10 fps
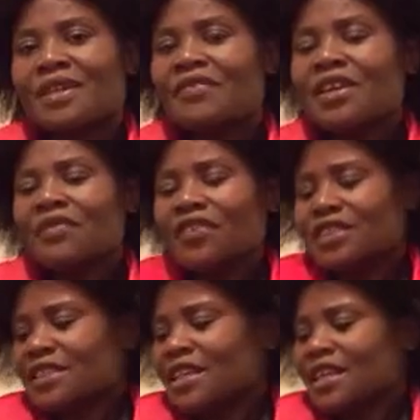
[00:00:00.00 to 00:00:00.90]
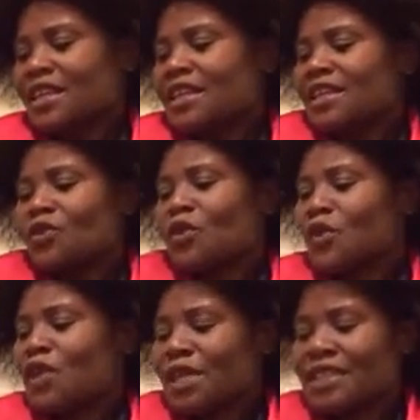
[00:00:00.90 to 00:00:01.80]
Even if it's little
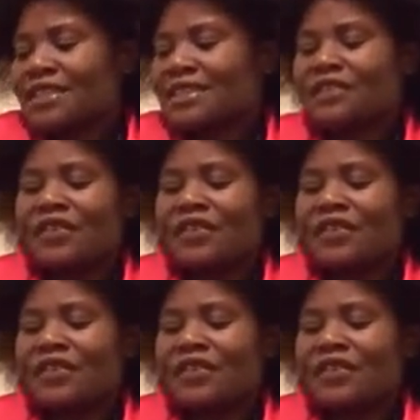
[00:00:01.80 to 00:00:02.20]
things,